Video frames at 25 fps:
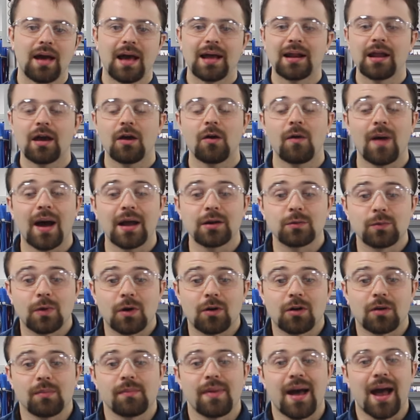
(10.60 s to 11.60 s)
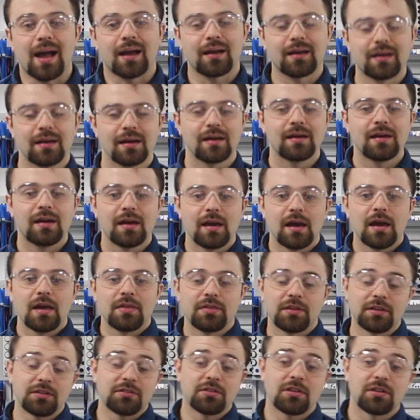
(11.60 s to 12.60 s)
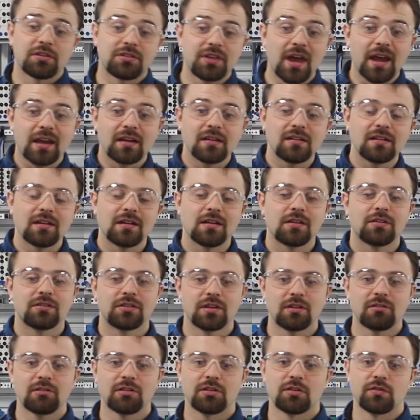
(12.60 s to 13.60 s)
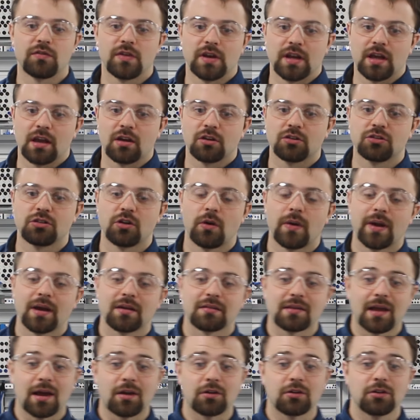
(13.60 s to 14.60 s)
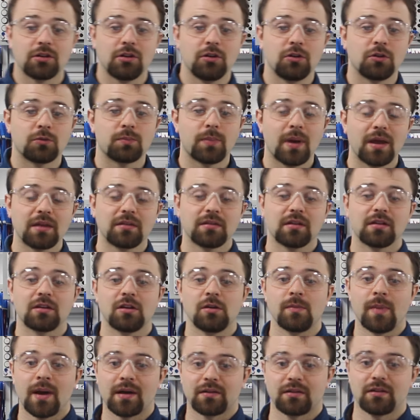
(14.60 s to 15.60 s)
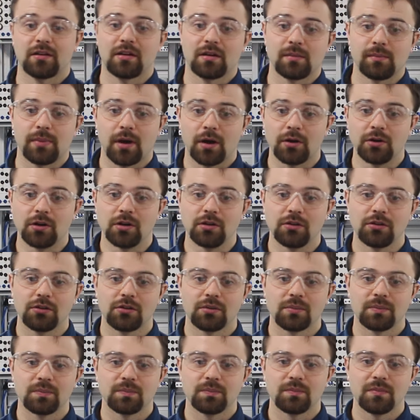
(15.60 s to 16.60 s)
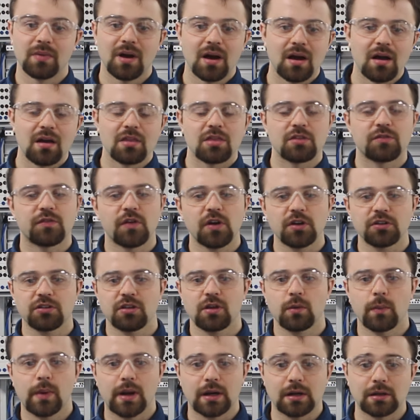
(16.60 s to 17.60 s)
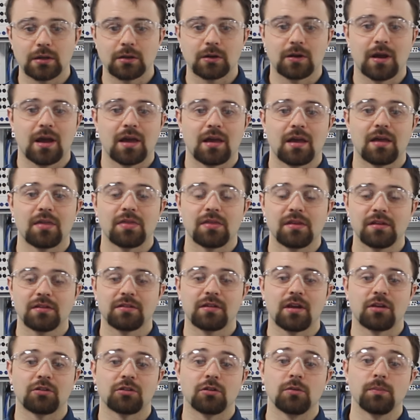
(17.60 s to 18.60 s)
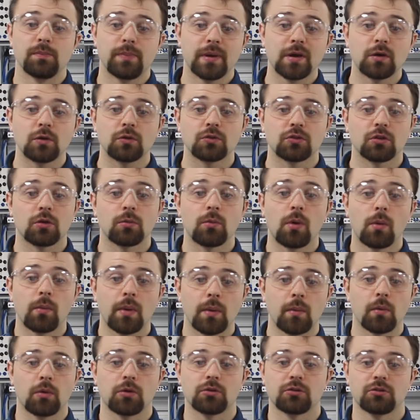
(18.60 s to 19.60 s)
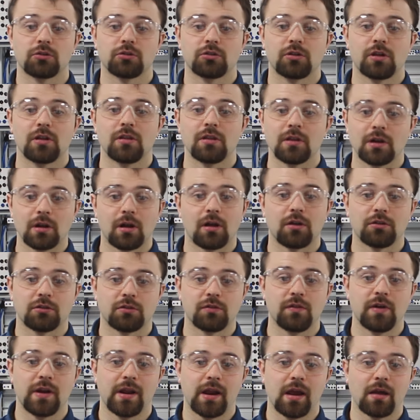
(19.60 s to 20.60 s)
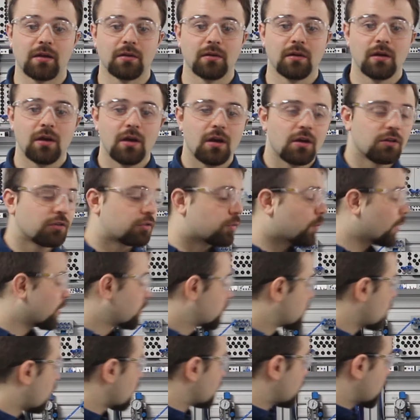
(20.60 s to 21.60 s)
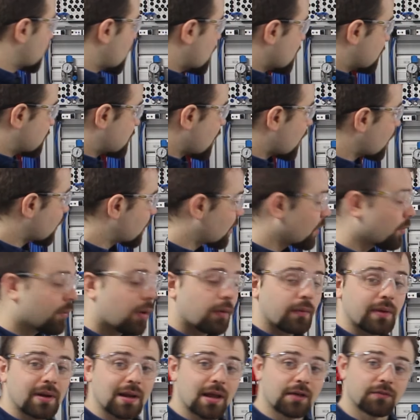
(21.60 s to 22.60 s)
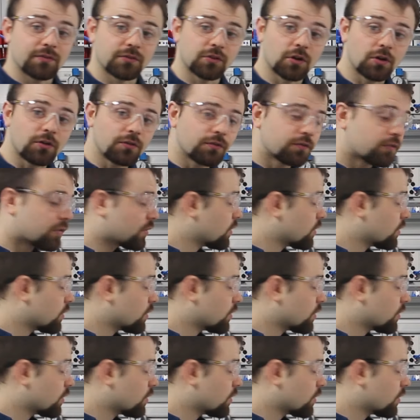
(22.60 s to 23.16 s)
Hello and welcome back. This is the second in a series of videos showing us how to use basic pneumatic components. The first thing we're going to look at this session builds on what we watched in the last video. So we're starting exactly where we left off